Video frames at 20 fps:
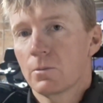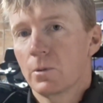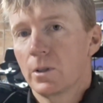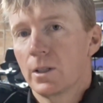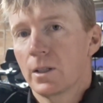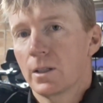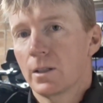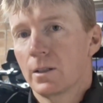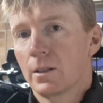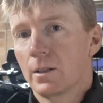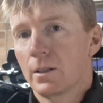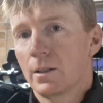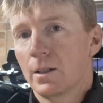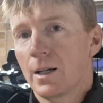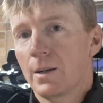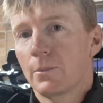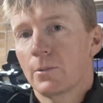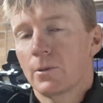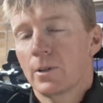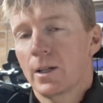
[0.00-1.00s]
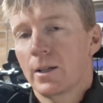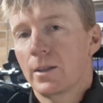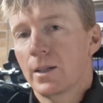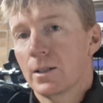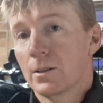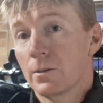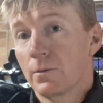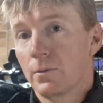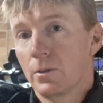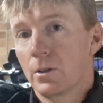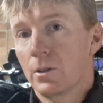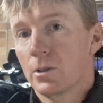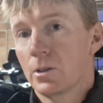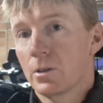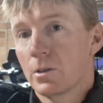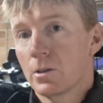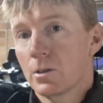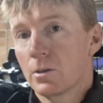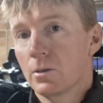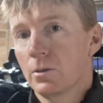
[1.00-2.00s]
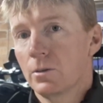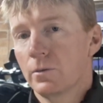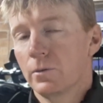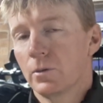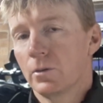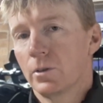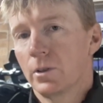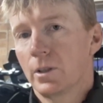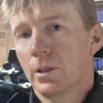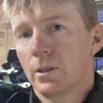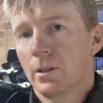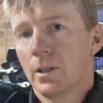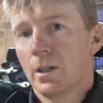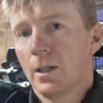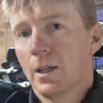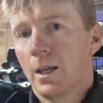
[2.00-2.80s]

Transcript: we can upgrade that to version 2 for you,